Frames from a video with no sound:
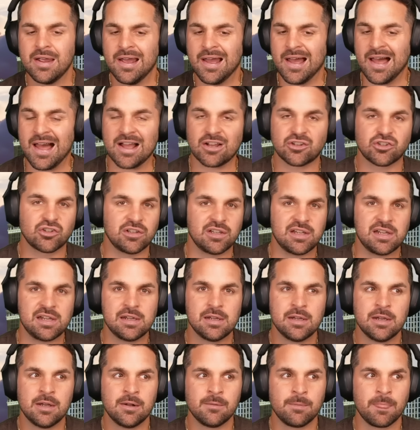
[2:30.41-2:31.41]

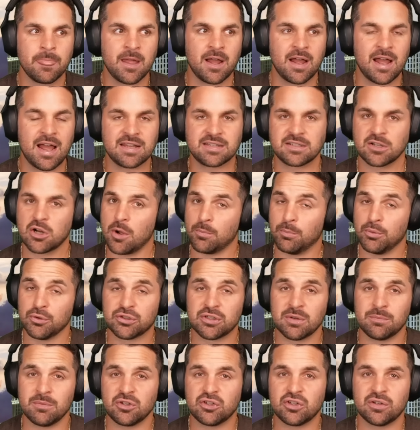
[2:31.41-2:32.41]
Actually, has a couple
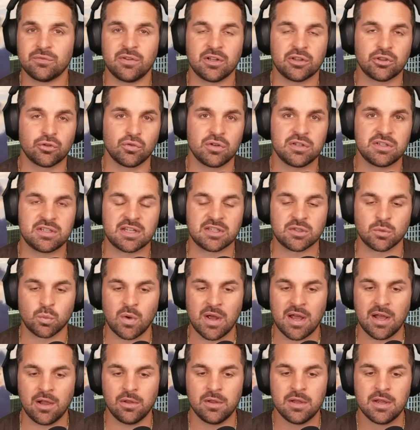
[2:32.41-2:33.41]
submission victories as
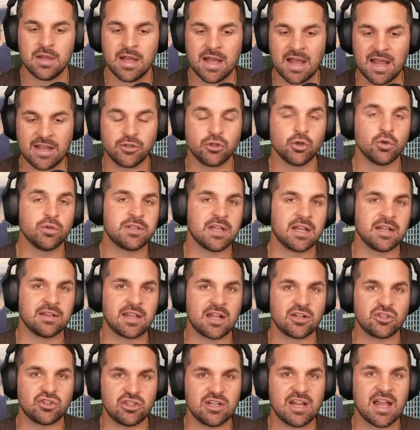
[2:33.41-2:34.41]
well. I do think
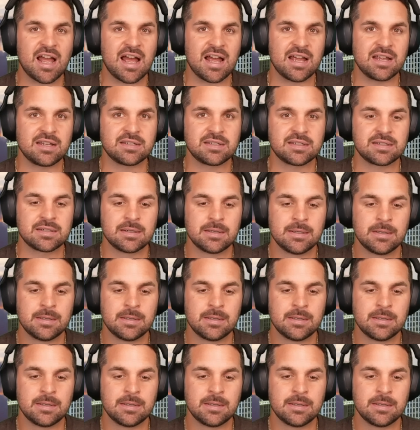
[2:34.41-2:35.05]
that she has